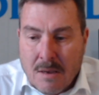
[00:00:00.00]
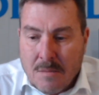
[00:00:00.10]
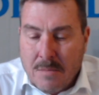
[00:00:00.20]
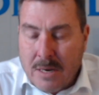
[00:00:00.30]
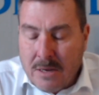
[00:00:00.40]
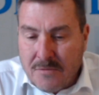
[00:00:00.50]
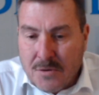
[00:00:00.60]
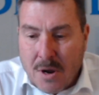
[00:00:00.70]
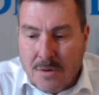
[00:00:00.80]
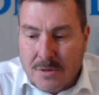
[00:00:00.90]
Many of you
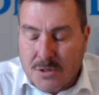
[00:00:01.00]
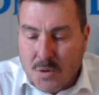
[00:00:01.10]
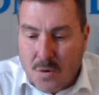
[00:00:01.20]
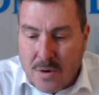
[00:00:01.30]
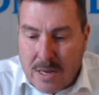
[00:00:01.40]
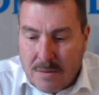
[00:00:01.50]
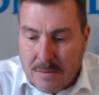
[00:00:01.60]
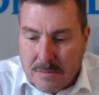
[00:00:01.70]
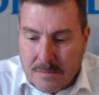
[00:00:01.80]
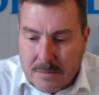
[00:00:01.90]
know the story.
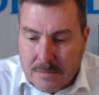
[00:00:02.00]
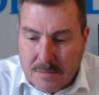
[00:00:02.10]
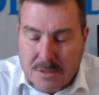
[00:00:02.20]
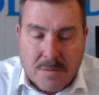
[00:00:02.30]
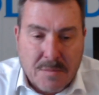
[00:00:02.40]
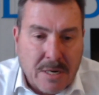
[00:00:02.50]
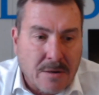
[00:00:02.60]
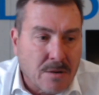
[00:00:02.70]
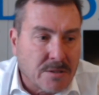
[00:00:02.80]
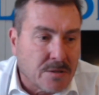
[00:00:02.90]
Mr. Miller
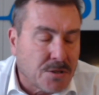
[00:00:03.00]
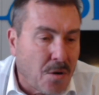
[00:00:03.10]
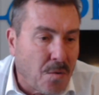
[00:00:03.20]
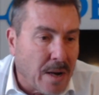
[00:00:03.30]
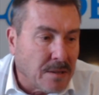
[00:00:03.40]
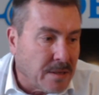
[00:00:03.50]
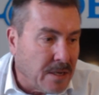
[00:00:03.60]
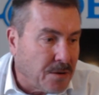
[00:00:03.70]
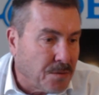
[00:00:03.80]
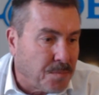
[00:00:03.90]
knows it so well that
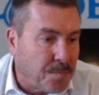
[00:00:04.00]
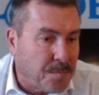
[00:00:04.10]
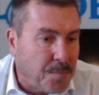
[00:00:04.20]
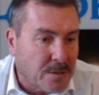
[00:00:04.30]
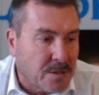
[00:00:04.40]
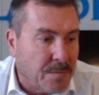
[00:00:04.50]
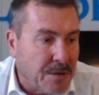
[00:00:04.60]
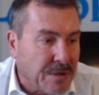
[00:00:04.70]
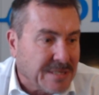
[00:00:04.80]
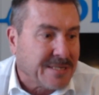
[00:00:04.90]
he could possibly
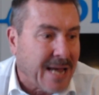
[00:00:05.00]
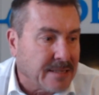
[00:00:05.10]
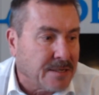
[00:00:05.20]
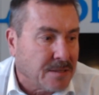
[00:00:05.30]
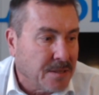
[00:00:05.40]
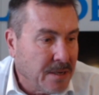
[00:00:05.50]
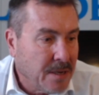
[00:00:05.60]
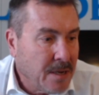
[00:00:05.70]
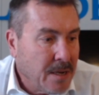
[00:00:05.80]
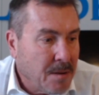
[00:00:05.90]
recite it
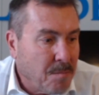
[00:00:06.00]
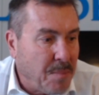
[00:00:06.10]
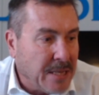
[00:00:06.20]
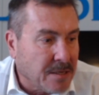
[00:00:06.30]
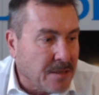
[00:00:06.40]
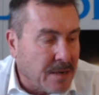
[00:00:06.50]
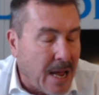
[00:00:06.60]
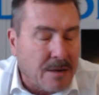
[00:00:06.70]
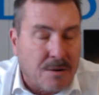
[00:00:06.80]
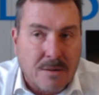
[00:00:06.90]
better than
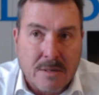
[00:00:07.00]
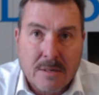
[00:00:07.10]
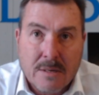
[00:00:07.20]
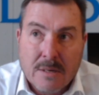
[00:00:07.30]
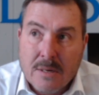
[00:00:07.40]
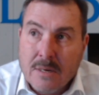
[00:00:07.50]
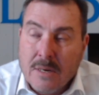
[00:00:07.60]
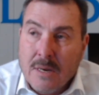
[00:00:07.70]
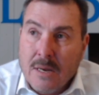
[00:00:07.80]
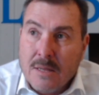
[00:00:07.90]
I could.
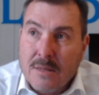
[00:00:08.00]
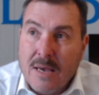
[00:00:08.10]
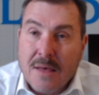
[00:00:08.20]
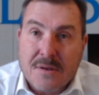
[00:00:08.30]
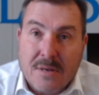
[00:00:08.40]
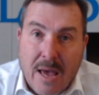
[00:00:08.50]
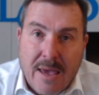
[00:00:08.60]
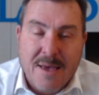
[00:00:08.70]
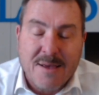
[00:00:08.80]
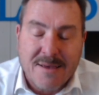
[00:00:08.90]
The other
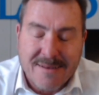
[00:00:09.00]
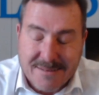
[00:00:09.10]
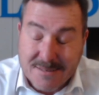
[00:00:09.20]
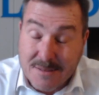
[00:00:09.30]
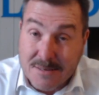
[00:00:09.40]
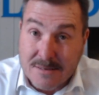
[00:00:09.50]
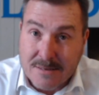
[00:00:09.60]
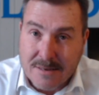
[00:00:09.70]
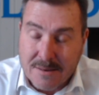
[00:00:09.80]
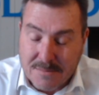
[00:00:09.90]
day, this
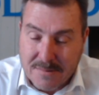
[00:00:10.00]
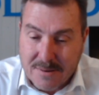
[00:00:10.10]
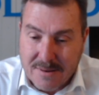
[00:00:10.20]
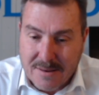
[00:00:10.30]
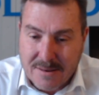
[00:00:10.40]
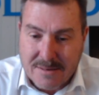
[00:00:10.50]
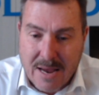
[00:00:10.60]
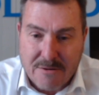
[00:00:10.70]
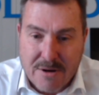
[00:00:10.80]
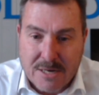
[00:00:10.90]
is a
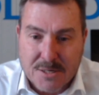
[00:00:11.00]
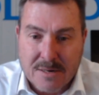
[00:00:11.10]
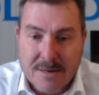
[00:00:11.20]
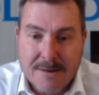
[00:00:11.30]
digression.